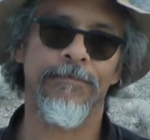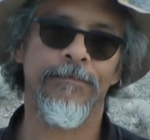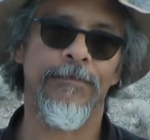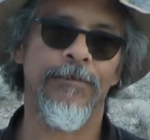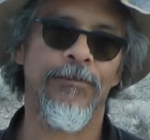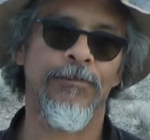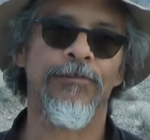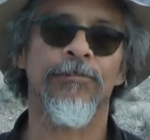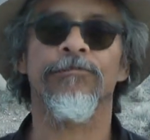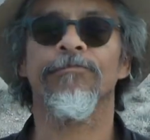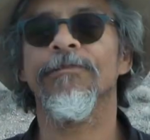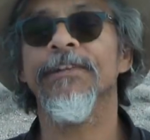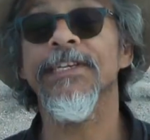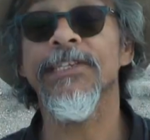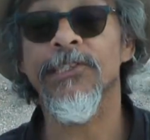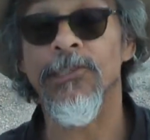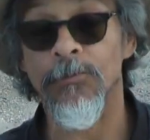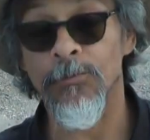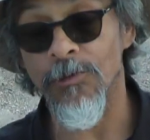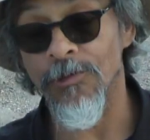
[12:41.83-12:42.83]
or
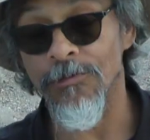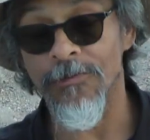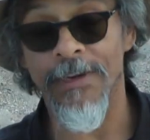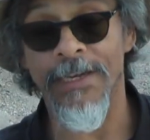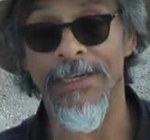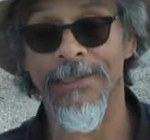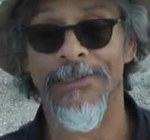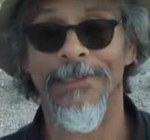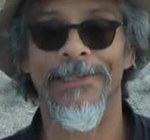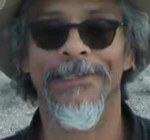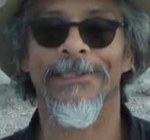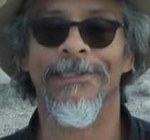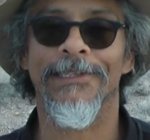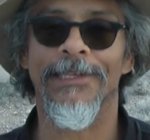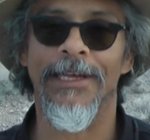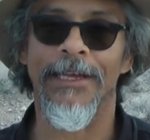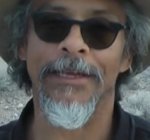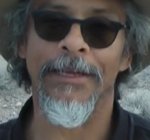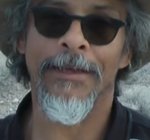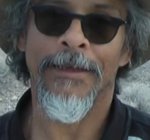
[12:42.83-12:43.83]
reasonable range, let's
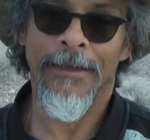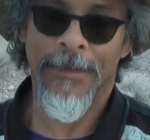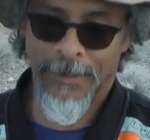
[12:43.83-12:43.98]
say,